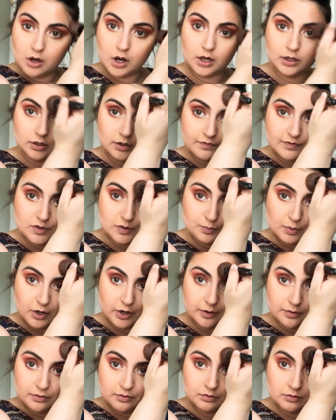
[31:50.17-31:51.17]
I love this
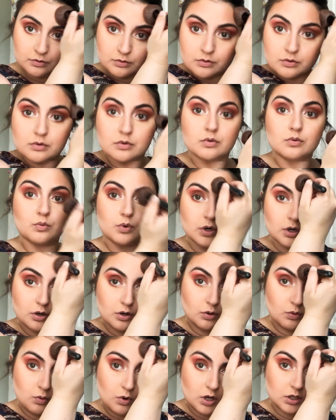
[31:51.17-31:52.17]
part in What a
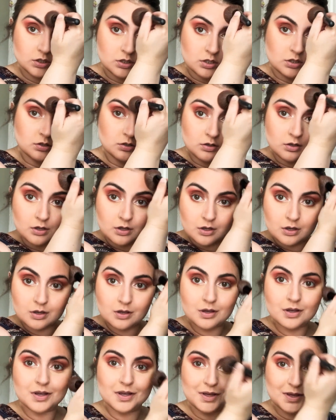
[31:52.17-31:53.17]
Girl Wants,
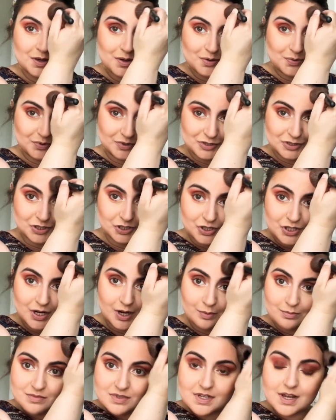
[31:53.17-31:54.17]
when she
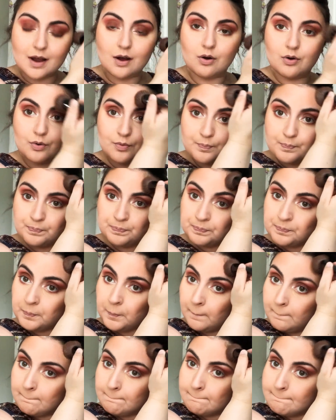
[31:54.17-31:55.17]
comes out
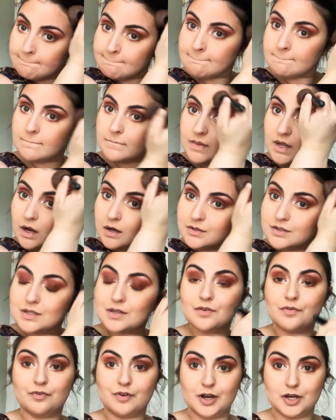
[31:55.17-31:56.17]
onto
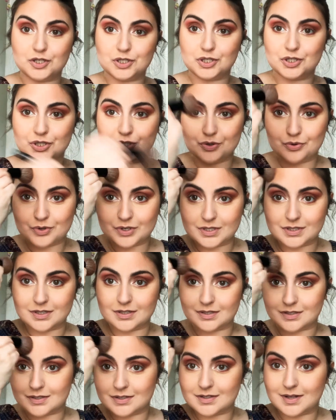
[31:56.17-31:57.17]
the fashion show, because the
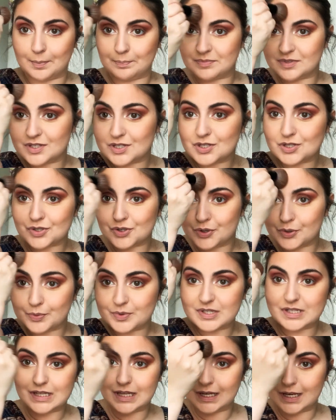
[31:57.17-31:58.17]
stepsister
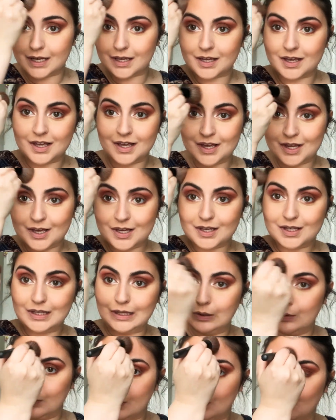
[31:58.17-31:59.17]
was like,
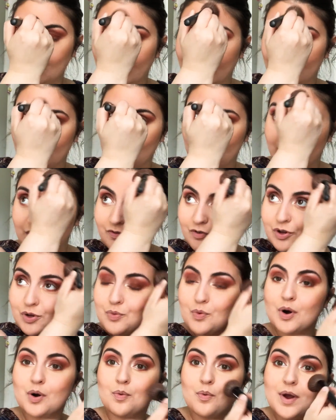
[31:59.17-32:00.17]
you can wear whatever you
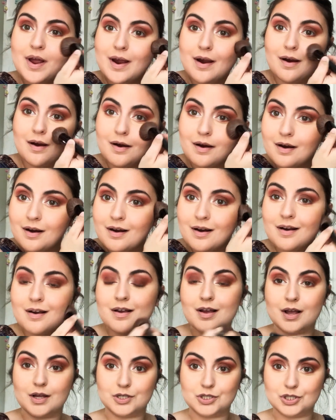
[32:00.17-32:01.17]
want to wear,
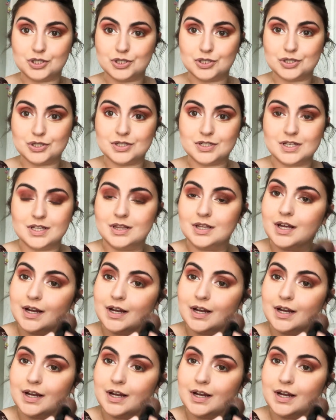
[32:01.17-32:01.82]
and she's just in